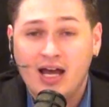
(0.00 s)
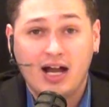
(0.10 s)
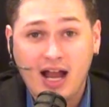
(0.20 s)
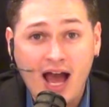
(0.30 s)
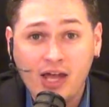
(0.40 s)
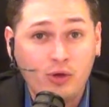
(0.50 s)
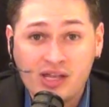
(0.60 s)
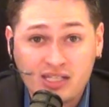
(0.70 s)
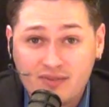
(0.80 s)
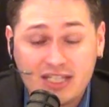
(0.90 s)
A guy who
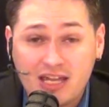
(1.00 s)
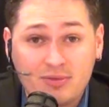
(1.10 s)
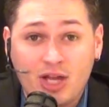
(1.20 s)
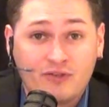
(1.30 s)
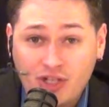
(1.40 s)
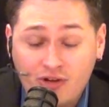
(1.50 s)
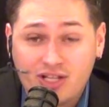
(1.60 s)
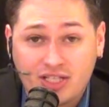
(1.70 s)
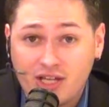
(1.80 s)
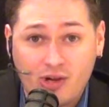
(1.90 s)
doesn't even take himself seriously,